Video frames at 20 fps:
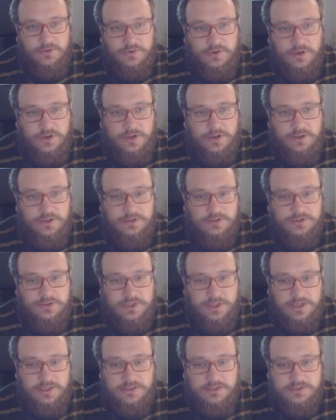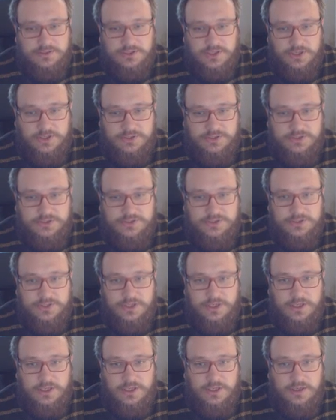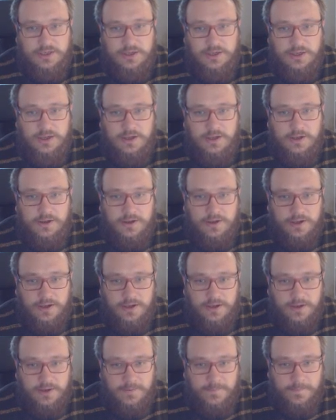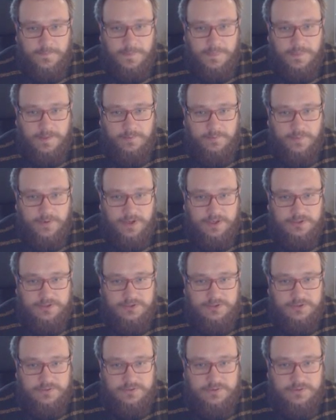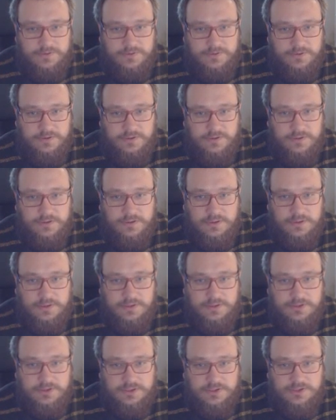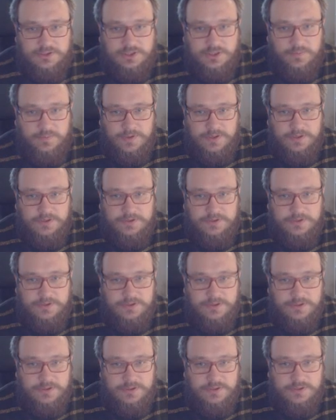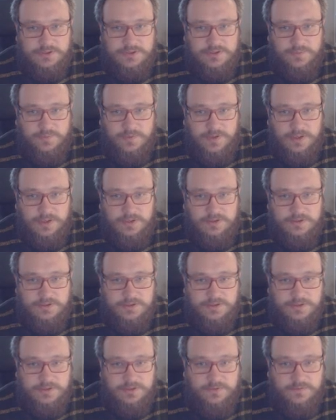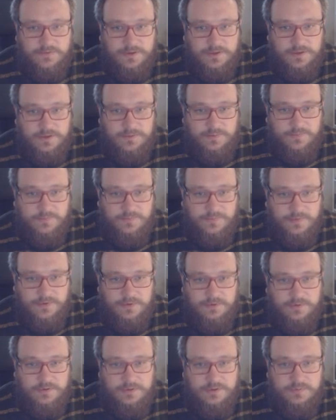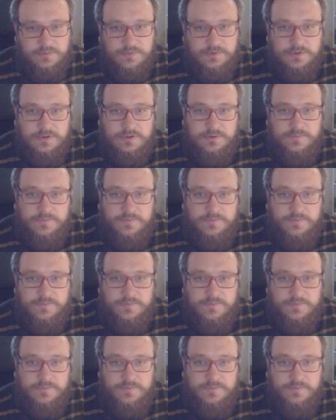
lines, and it's hard to see, but it's hard to see because this is something else that's over here. No, I don't want to.